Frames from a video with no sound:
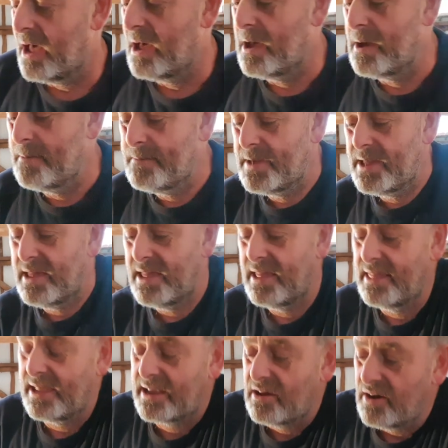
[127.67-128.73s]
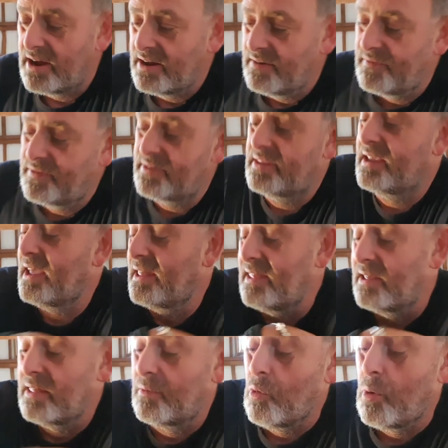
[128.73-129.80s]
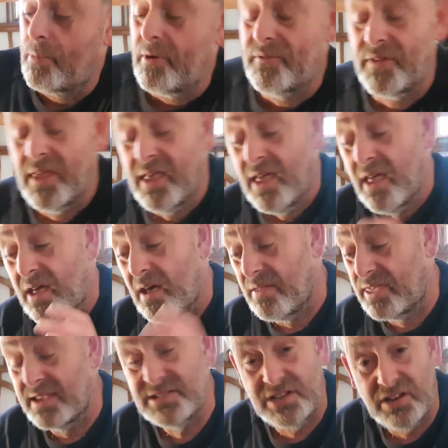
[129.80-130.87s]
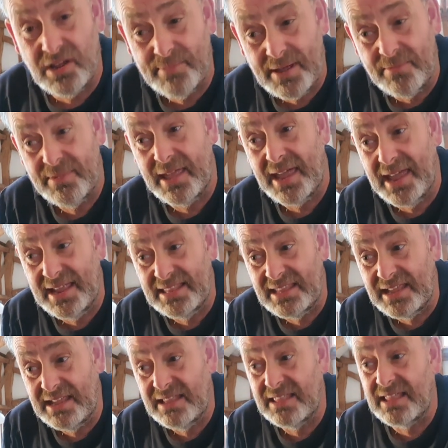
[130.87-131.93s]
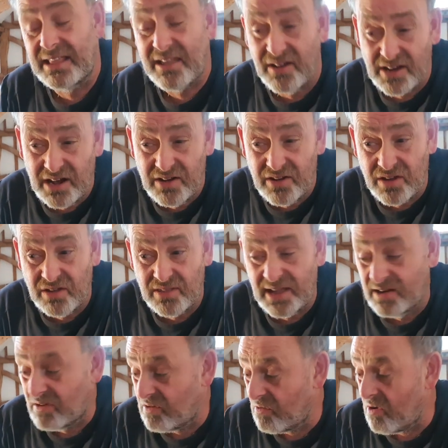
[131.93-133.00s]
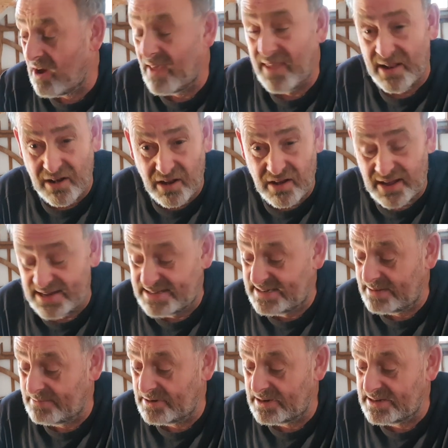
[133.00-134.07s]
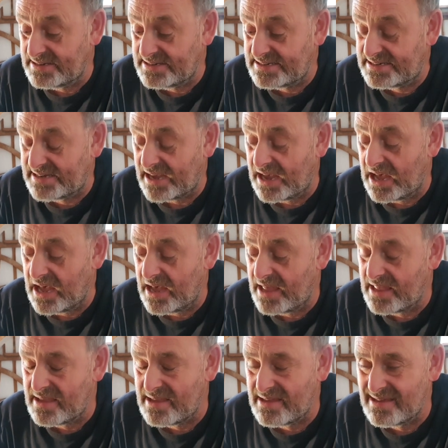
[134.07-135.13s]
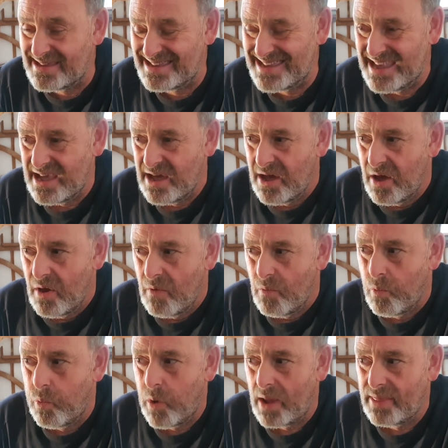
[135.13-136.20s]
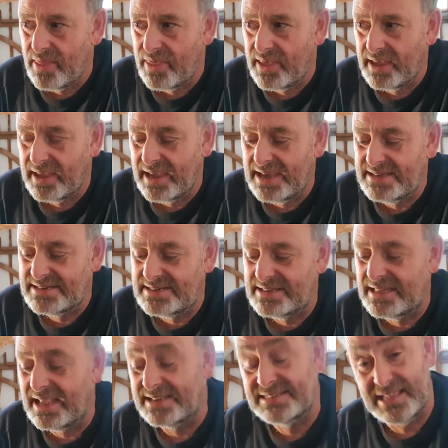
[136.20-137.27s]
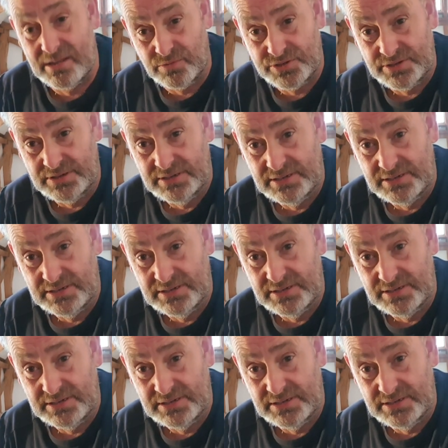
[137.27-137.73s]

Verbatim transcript: Um, they kind of, yeah, they're, they're, waterproof. Things I like about them, they're handy. They kind of look, they look all right. They look like the Timberlands. Uh, one thing is they're steels.